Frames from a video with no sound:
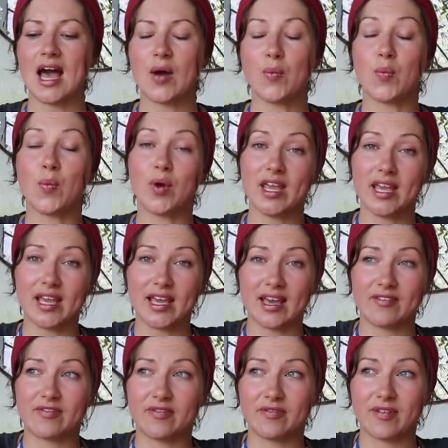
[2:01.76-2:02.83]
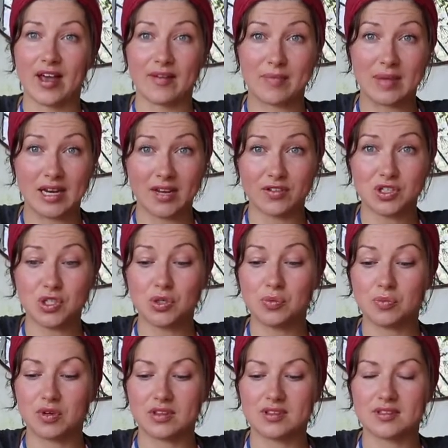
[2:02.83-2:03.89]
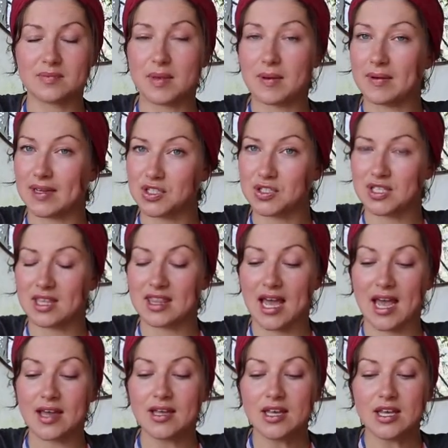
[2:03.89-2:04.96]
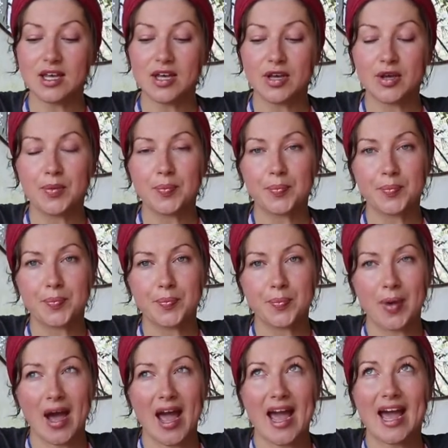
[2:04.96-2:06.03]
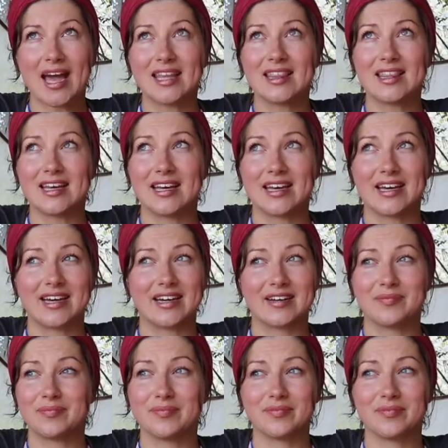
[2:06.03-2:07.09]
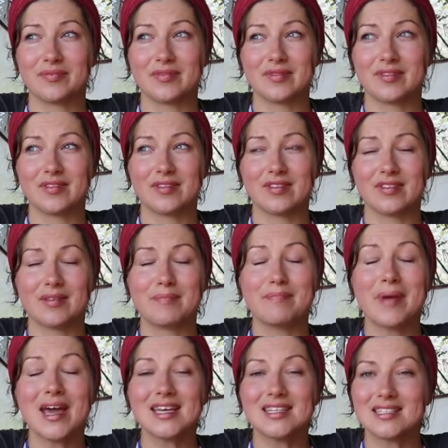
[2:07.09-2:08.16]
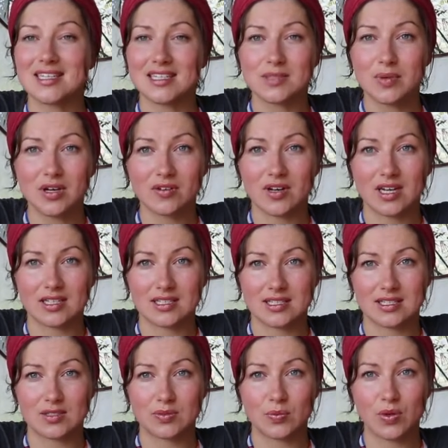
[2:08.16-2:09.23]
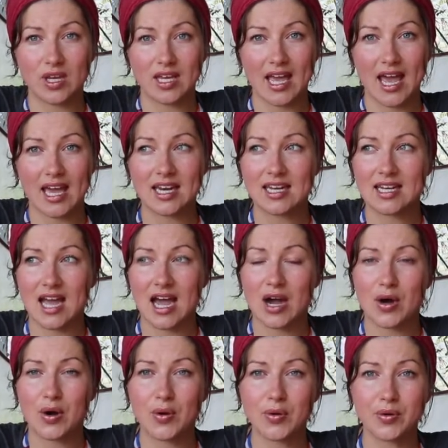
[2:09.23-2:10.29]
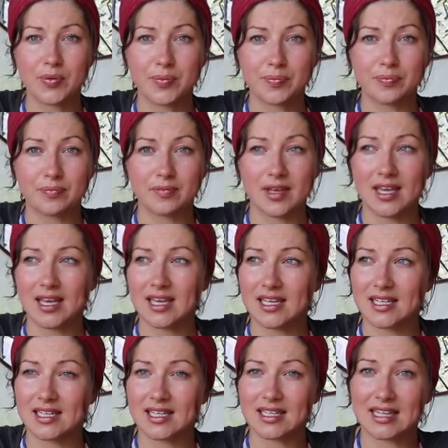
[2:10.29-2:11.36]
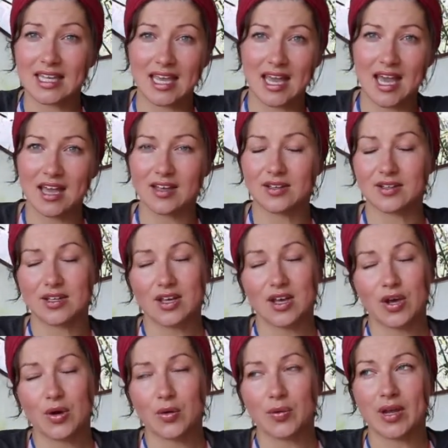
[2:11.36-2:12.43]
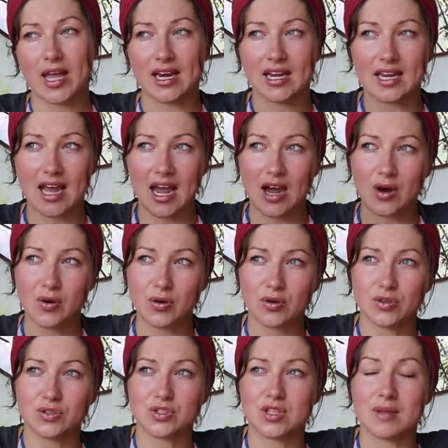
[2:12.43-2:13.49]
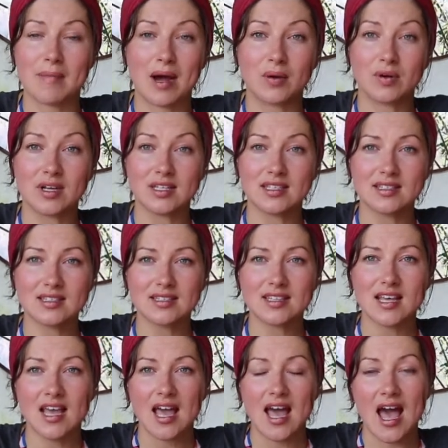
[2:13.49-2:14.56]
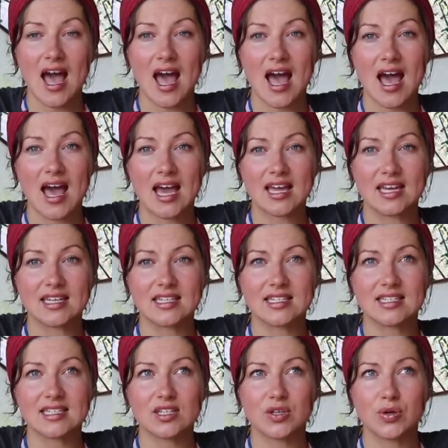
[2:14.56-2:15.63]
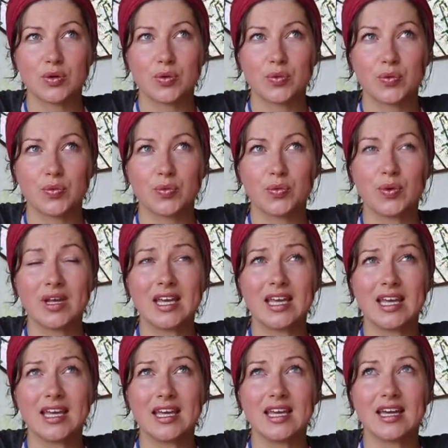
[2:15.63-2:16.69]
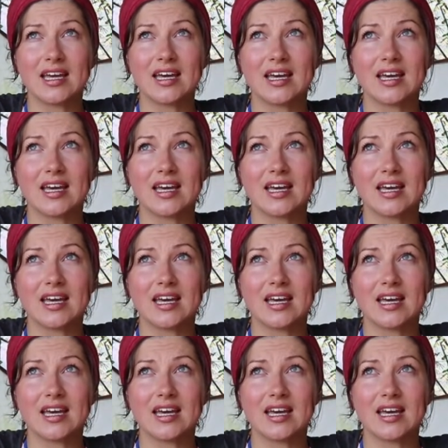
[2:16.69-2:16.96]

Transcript: I've been here for 2 months, maybe I just said that, but I had the best experience. We headed out, me and Leah, we headed out to the mountains and we